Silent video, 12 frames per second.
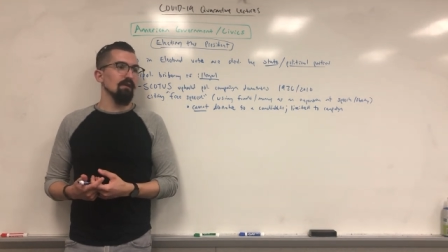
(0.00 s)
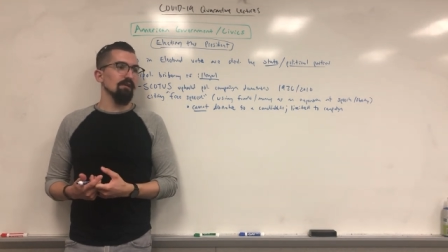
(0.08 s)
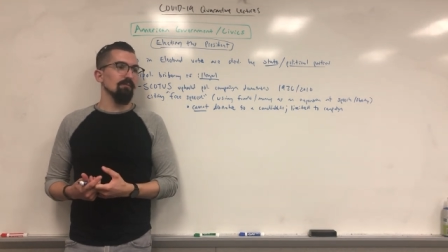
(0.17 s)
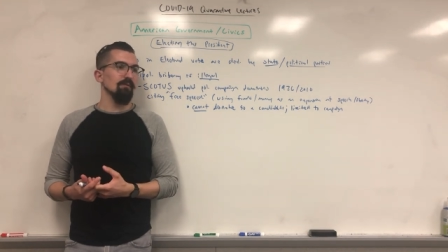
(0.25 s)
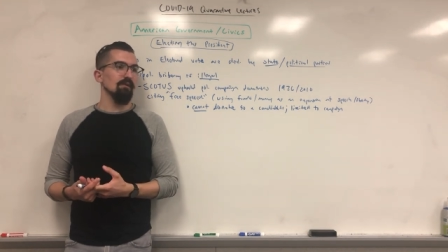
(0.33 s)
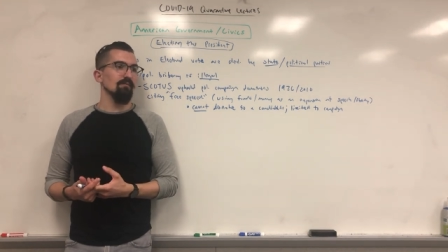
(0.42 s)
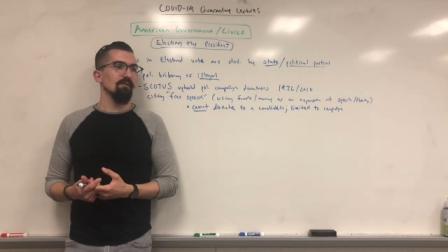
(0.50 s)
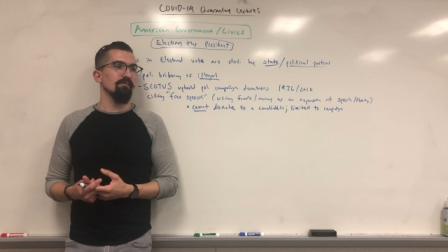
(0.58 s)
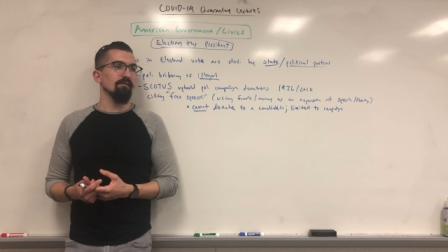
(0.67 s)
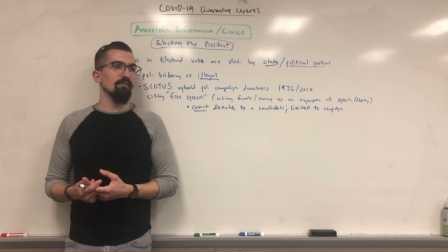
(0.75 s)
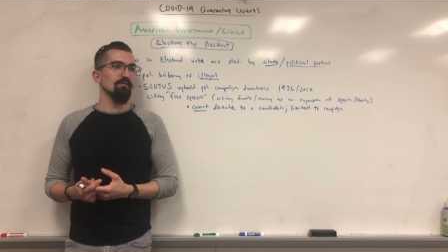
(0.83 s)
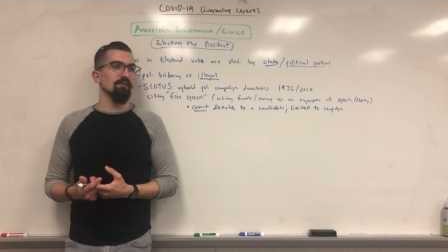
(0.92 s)
Like, I mean, if
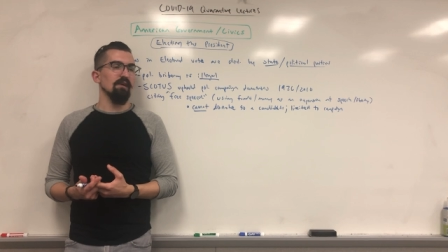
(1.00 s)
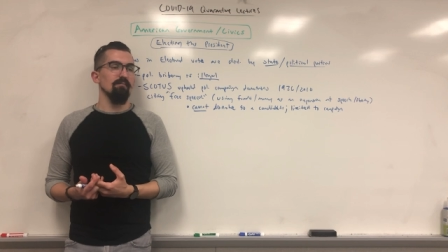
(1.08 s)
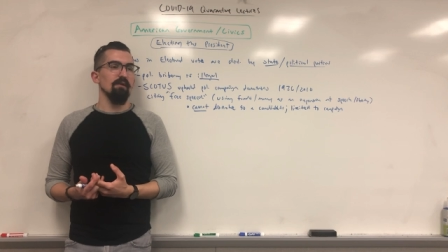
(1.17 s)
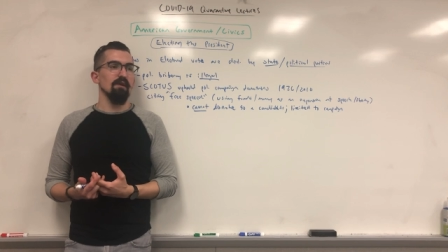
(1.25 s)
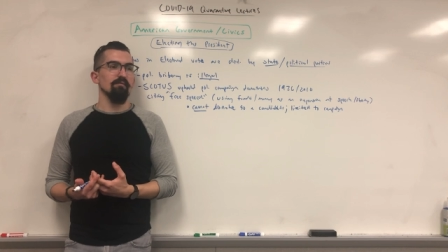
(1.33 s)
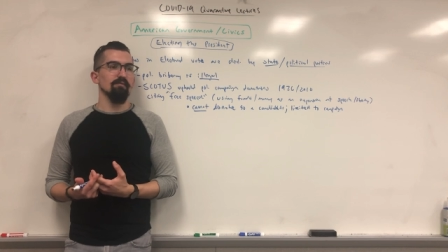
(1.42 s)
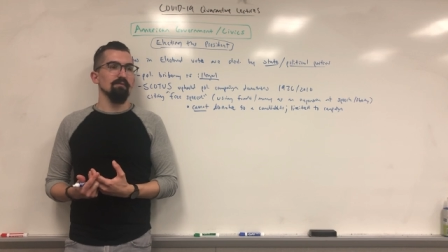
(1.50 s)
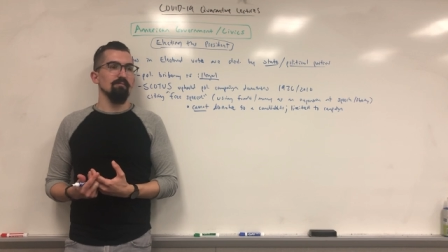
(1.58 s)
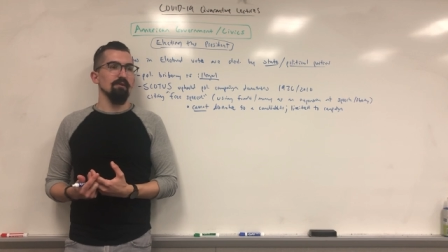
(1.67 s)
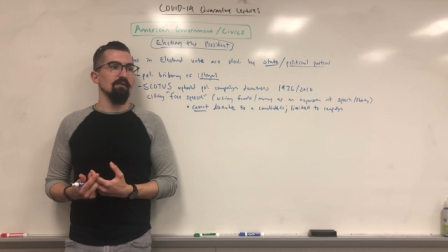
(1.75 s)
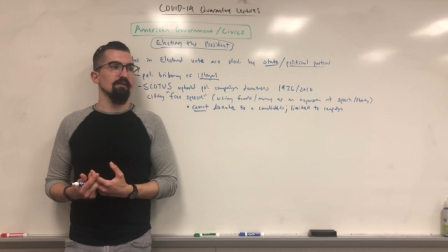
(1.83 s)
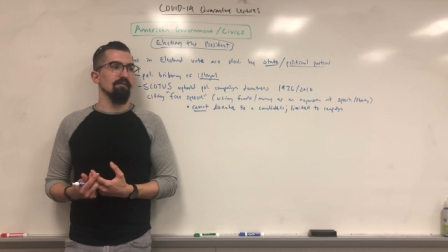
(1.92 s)
you're campaigning for
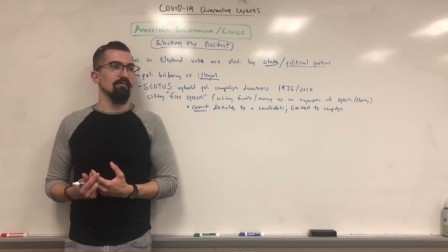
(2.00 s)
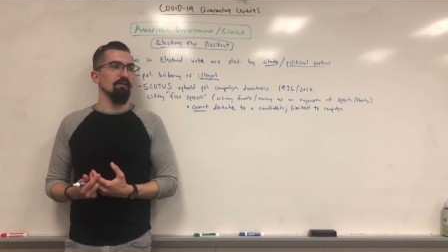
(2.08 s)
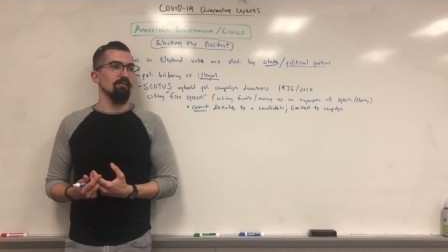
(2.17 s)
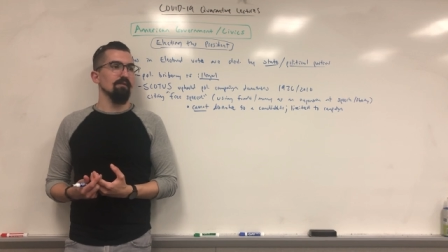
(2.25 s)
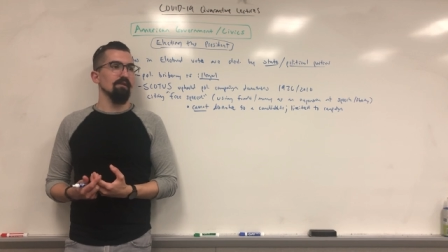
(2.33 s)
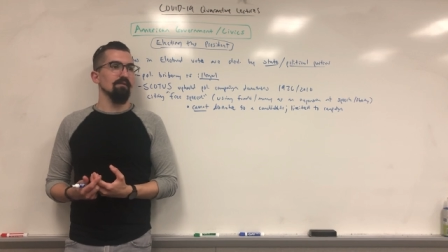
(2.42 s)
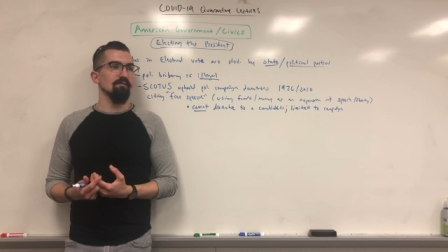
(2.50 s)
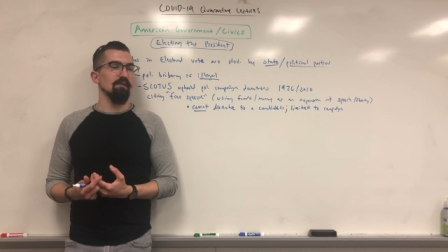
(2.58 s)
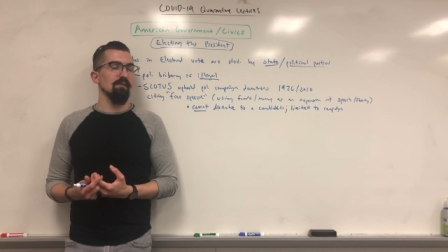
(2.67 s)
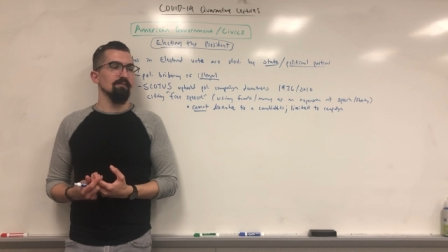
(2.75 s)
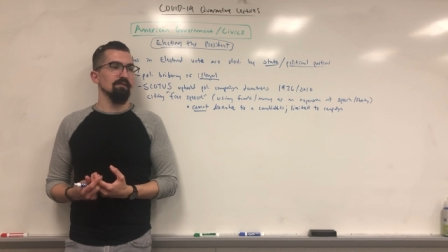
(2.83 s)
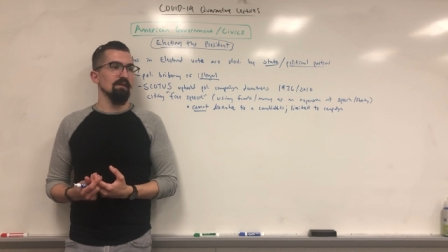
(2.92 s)
somebody, you definitely don't need
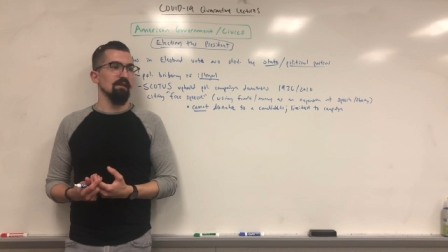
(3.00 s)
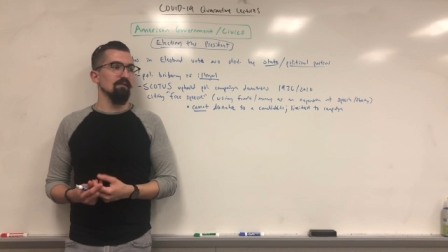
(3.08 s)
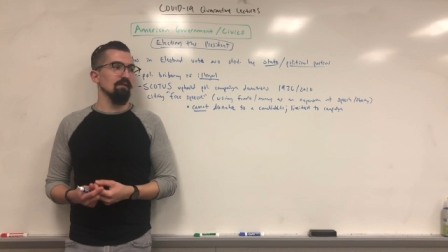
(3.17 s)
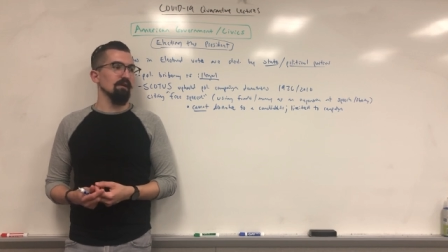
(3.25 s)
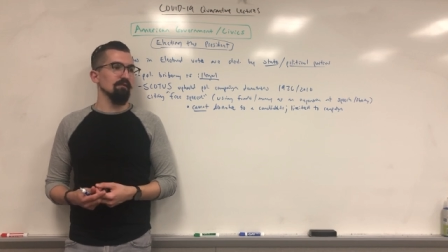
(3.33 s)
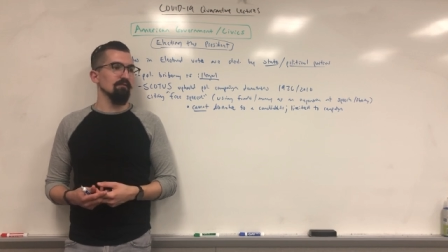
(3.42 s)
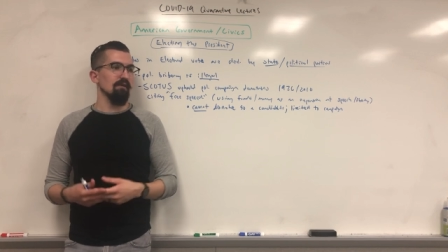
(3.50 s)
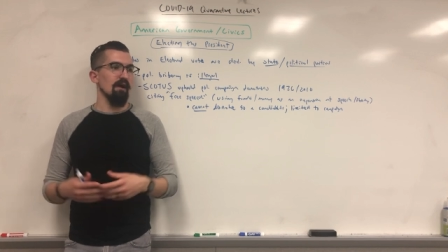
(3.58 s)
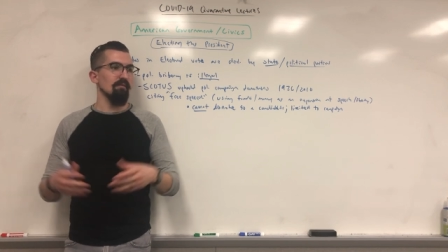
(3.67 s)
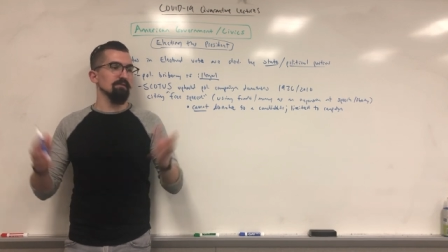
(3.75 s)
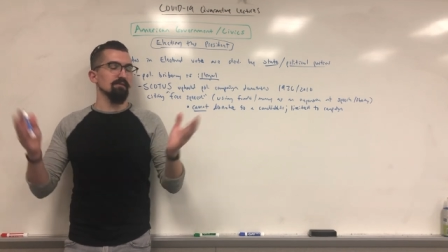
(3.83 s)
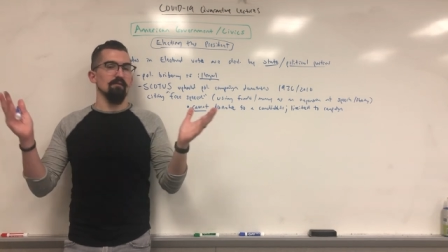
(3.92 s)
them to eat like a
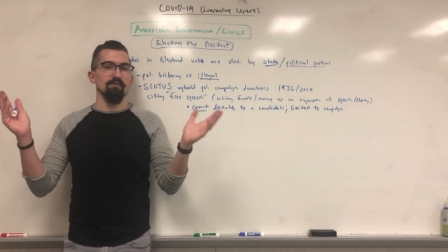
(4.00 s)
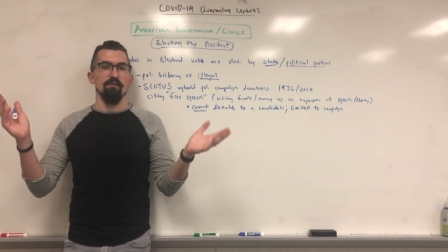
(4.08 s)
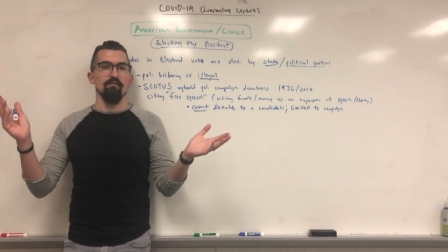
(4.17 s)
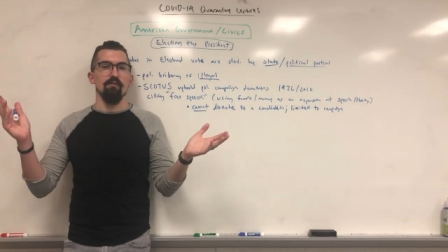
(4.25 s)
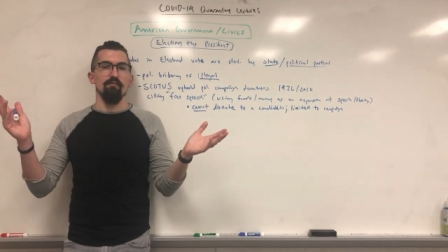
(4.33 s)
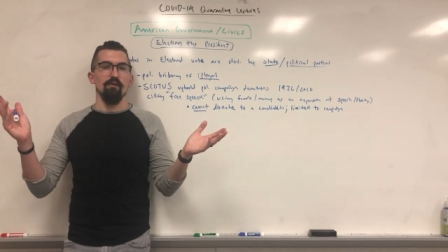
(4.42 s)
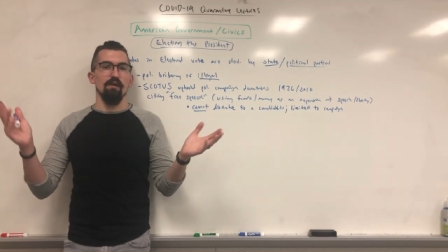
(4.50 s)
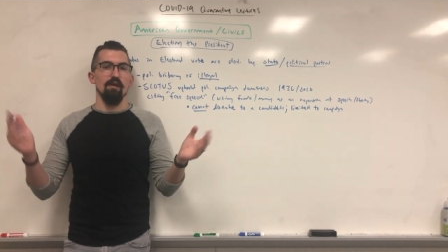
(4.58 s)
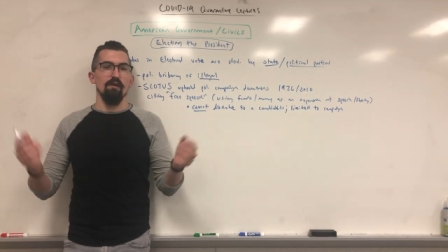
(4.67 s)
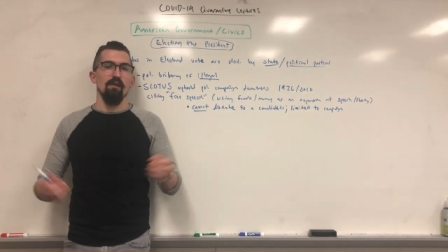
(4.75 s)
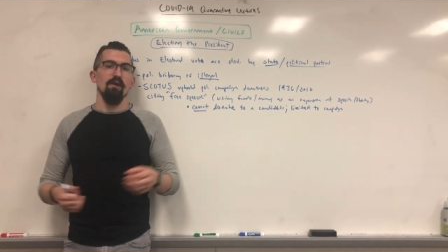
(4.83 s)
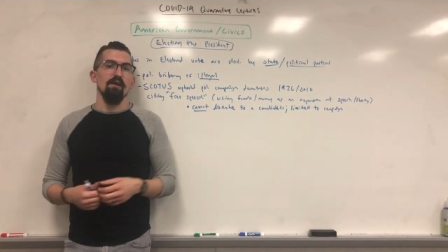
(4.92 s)
five-star dinner every
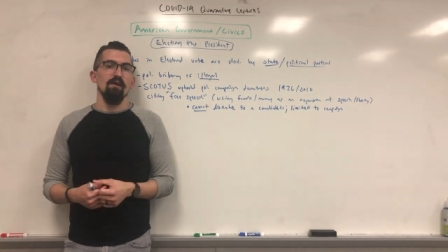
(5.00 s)
night